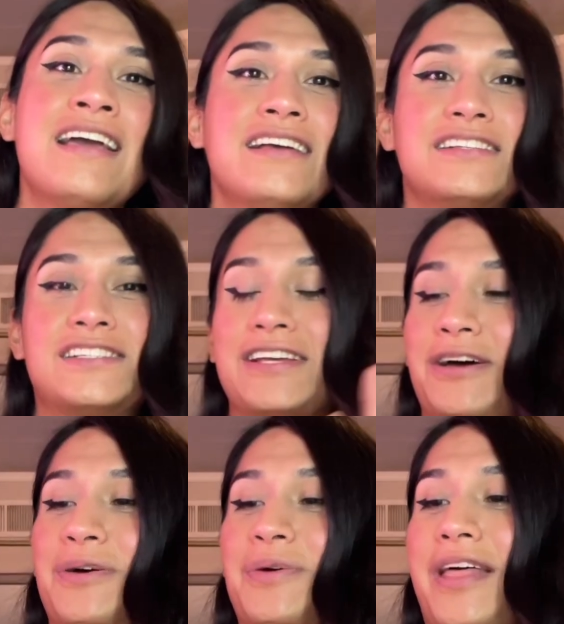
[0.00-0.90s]

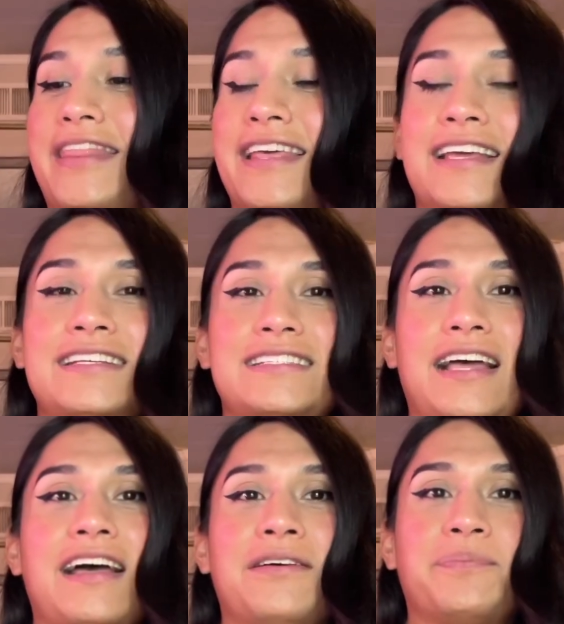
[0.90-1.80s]
So this
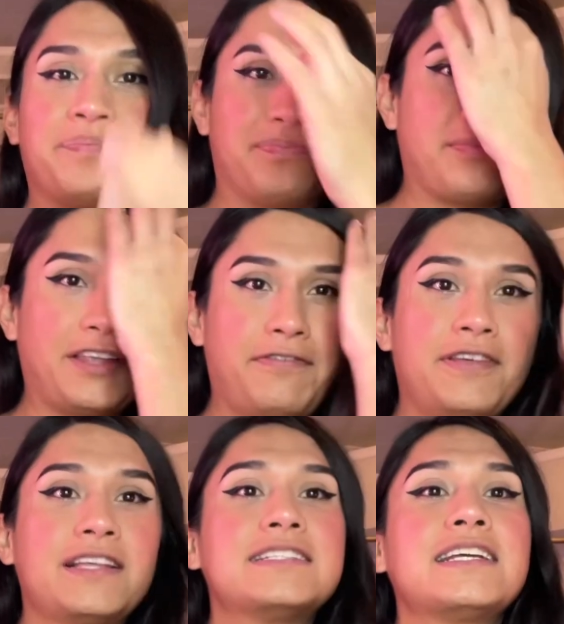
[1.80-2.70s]

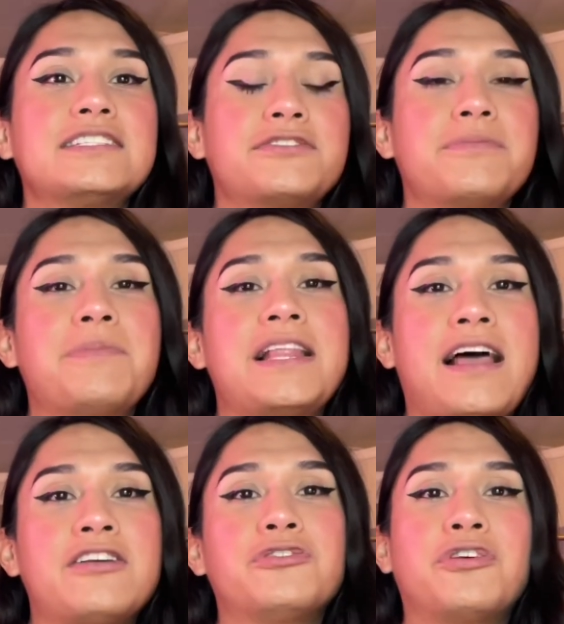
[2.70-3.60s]
philodendron
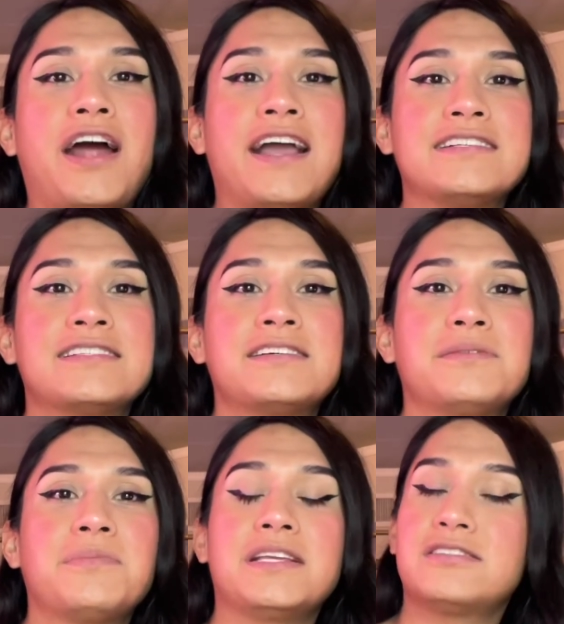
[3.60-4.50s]

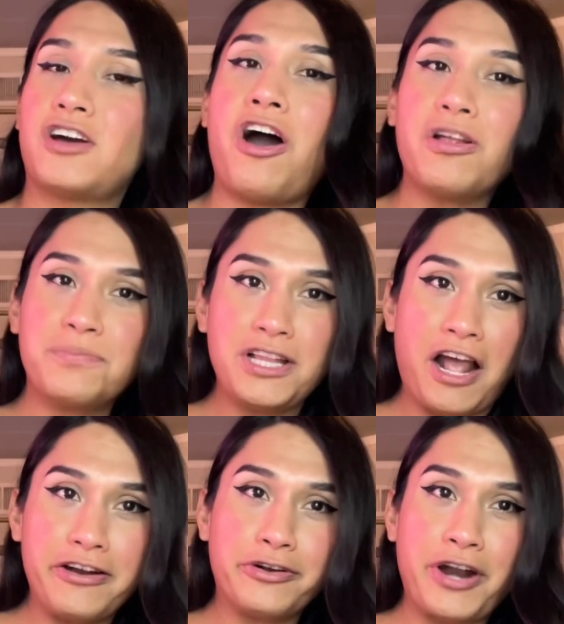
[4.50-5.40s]
melanochrysum is called
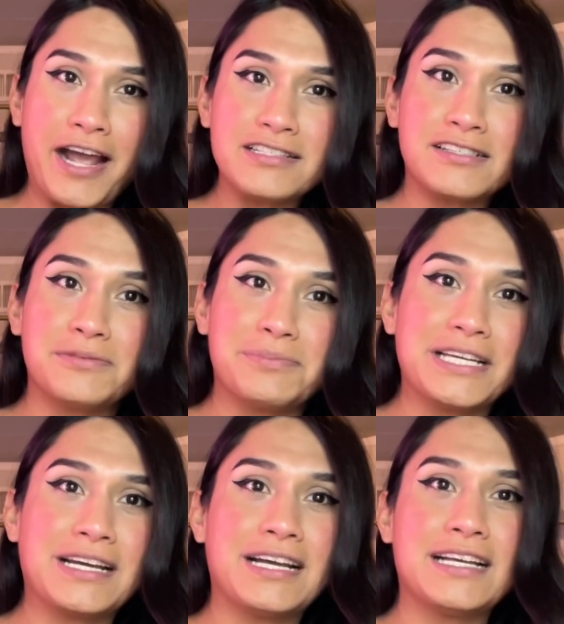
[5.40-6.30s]
melanochrysum
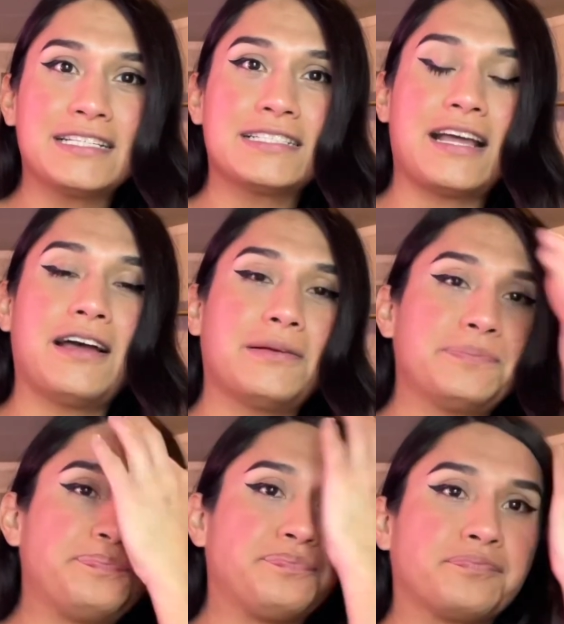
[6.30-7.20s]
because
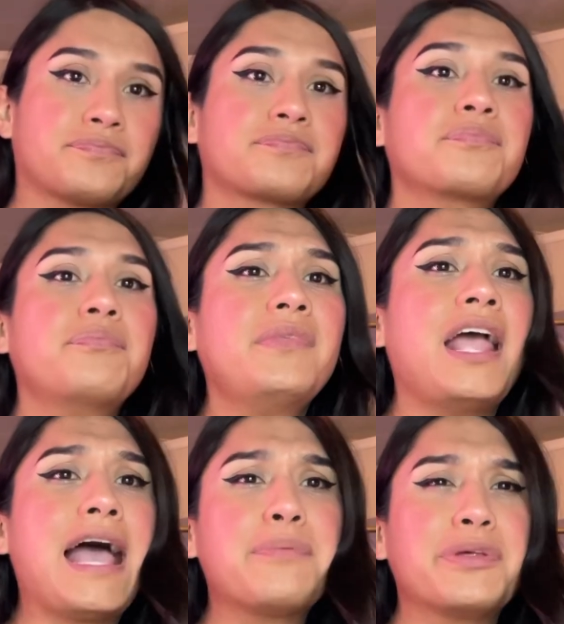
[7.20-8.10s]

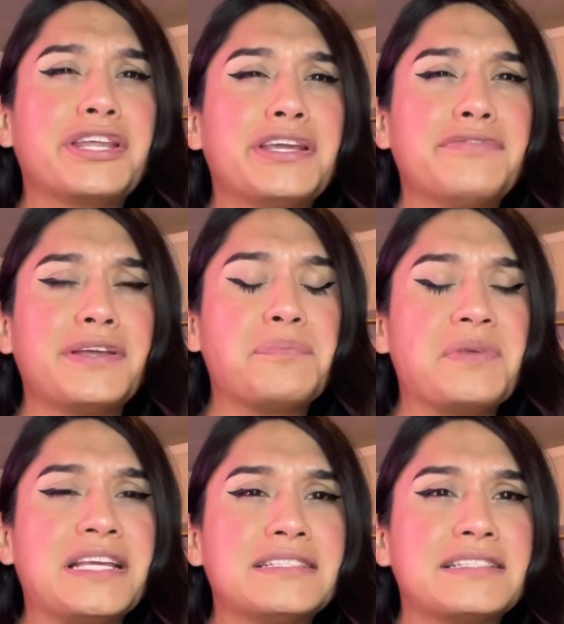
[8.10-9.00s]
I believe it means